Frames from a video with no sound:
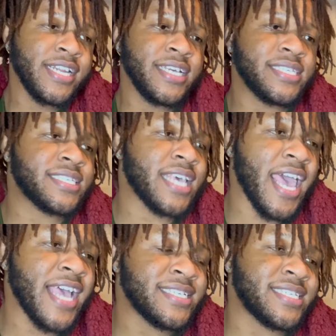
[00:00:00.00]
This is
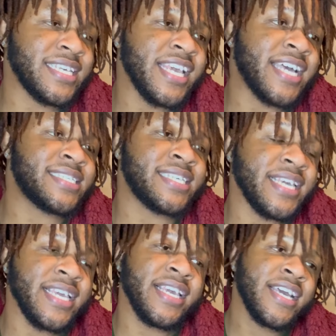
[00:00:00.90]
EST
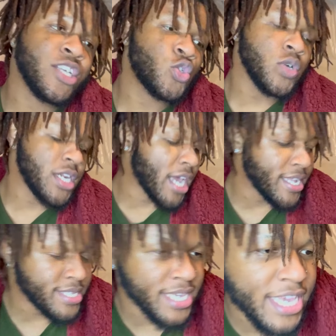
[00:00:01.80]

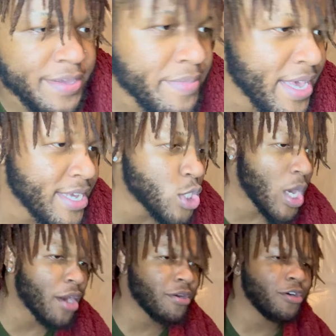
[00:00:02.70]
2019, man.
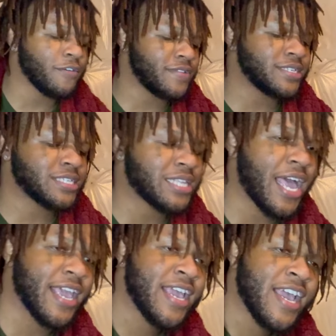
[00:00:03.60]
So I don't know if this is
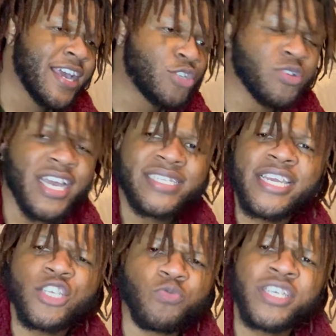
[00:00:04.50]
like
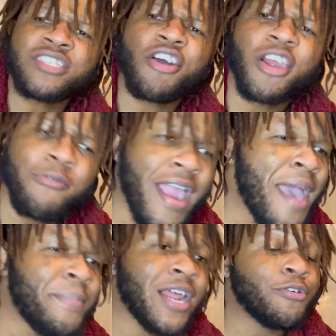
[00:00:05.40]
2019 is when he started
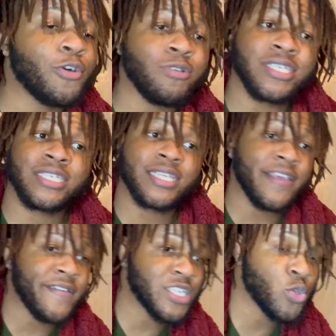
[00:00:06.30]
rapping. I don't know what the
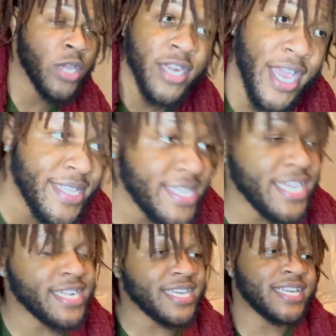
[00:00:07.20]
significance of
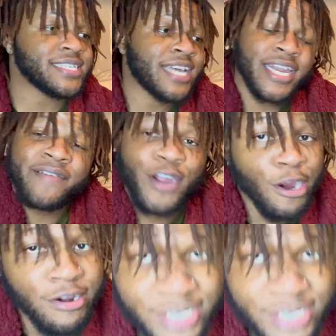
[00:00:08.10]
2019 is. And I never heard